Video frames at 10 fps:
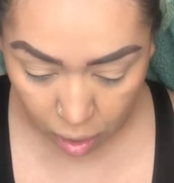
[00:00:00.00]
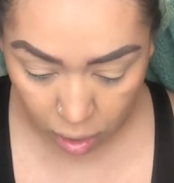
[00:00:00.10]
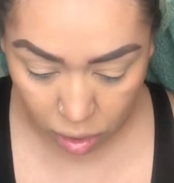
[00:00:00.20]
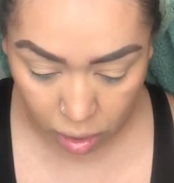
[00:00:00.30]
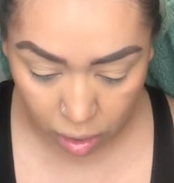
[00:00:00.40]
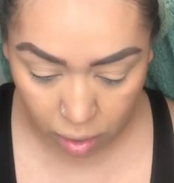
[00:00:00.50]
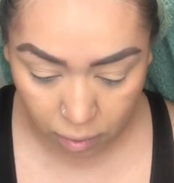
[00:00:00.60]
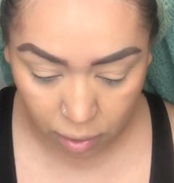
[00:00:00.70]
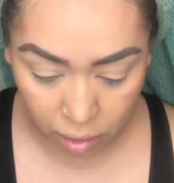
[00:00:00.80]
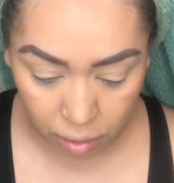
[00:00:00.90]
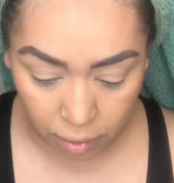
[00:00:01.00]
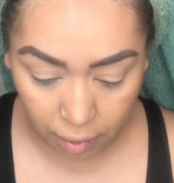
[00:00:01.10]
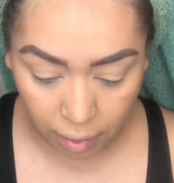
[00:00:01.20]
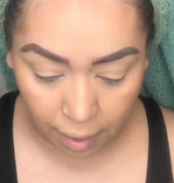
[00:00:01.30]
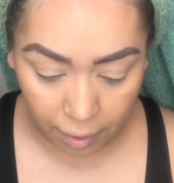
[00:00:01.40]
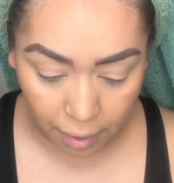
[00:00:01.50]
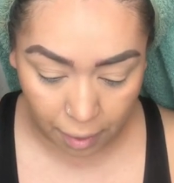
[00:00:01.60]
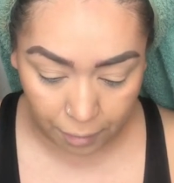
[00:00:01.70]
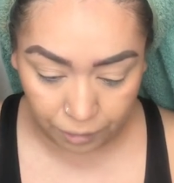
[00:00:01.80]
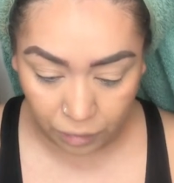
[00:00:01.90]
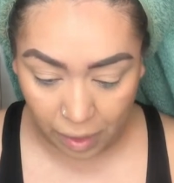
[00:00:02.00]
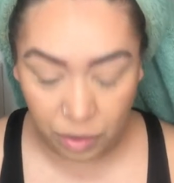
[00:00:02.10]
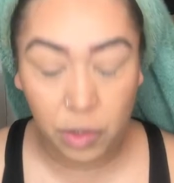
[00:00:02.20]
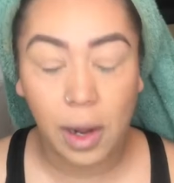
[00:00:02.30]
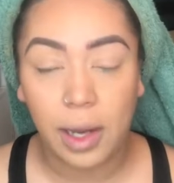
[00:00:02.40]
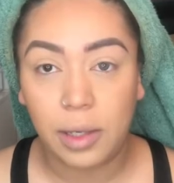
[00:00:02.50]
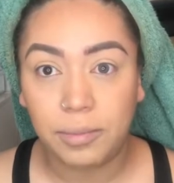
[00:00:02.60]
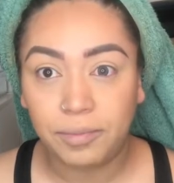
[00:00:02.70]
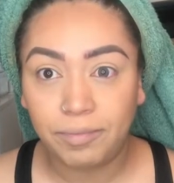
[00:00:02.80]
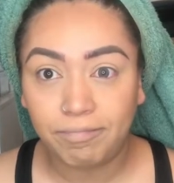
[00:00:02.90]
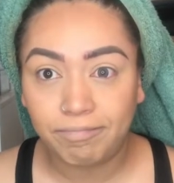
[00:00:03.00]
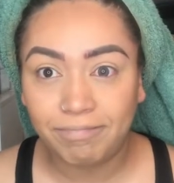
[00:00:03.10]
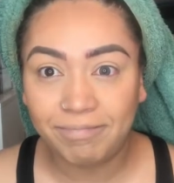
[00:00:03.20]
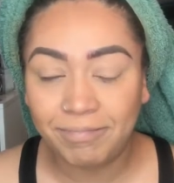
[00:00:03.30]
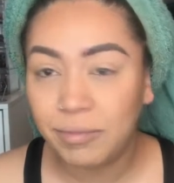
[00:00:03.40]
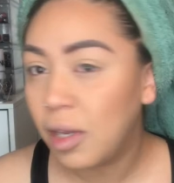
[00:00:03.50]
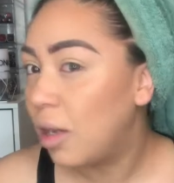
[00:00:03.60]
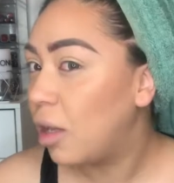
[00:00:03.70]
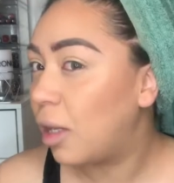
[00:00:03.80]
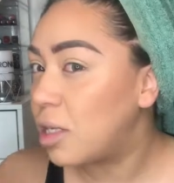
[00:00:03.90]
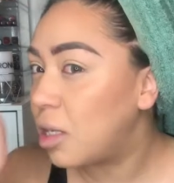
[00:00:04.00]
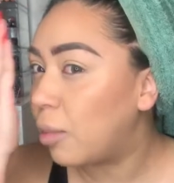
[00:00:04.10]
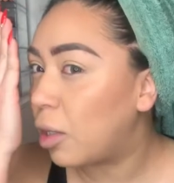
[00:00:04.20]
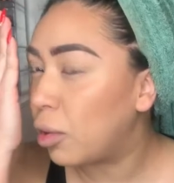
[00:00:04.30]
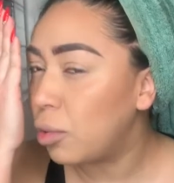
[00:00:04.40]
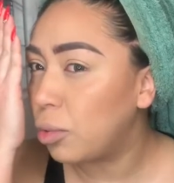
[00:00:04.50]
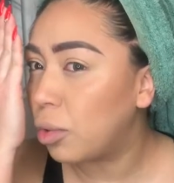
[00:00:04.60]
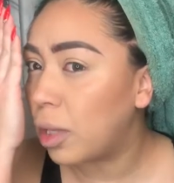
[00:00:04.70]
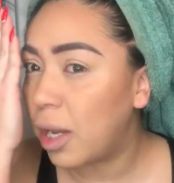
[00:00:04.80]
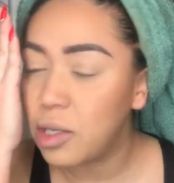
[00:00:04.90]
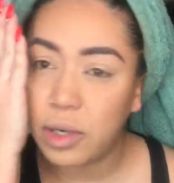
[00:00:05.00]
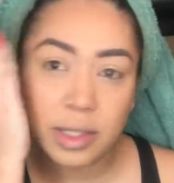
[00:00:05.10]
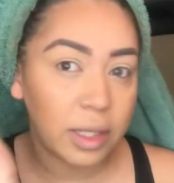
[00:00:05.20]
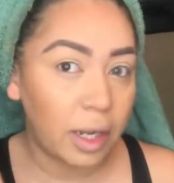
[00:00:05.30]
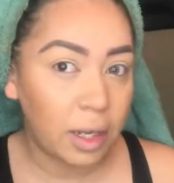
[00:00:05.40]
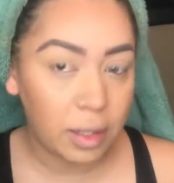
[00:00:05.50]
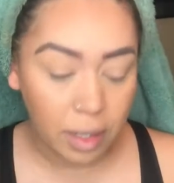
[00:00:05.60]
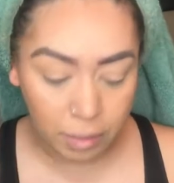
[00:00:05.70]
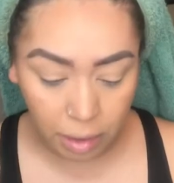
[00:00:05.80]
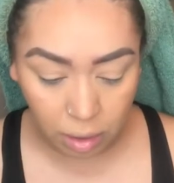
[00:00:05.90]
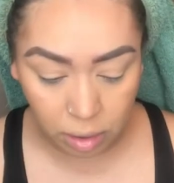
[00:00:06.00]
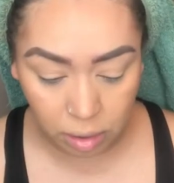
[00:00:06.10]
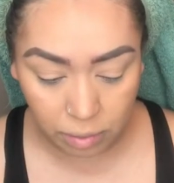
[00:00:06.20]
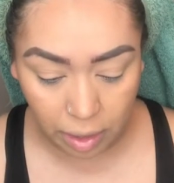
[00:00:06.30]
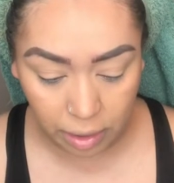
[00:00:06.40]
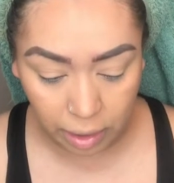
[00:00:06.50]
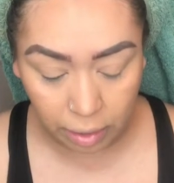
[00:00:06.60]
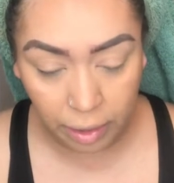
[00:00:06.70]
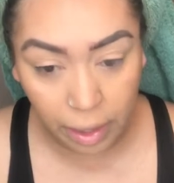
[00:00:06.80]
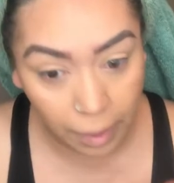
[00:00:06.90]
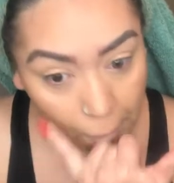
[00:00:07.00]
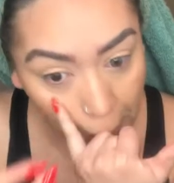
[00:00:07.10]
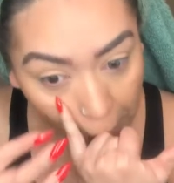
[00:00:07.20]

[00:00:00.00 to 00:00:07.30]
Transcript: And then it's going to look like I tried. Like, see, I'm like, ooh, okay, I tried today. And I'm like, oh, I'm not there yet.